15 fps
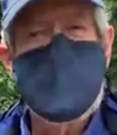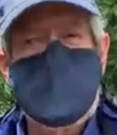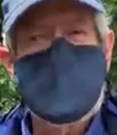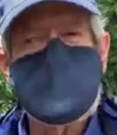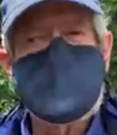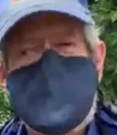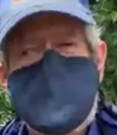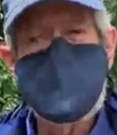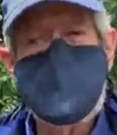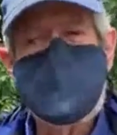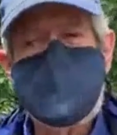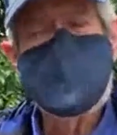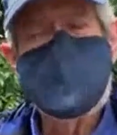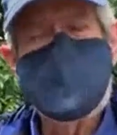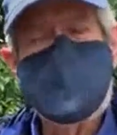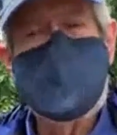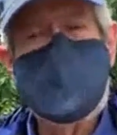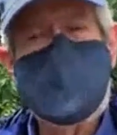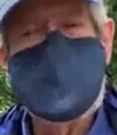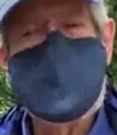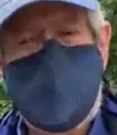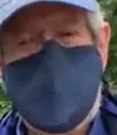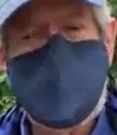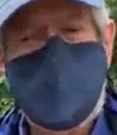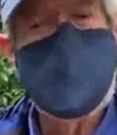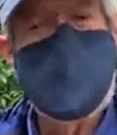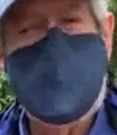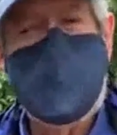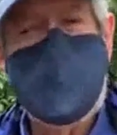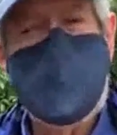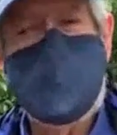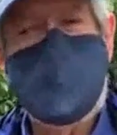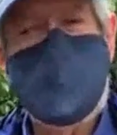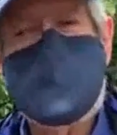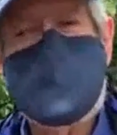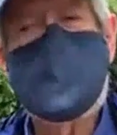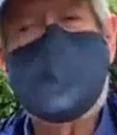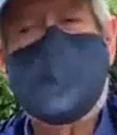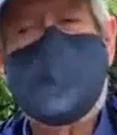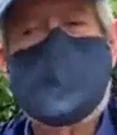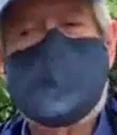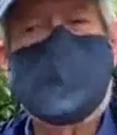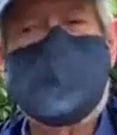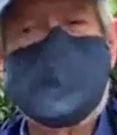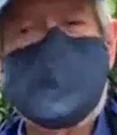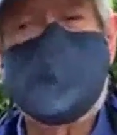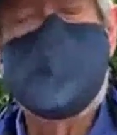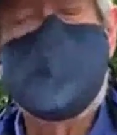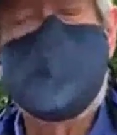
it's probably fair to say I'm pretty much obsessed with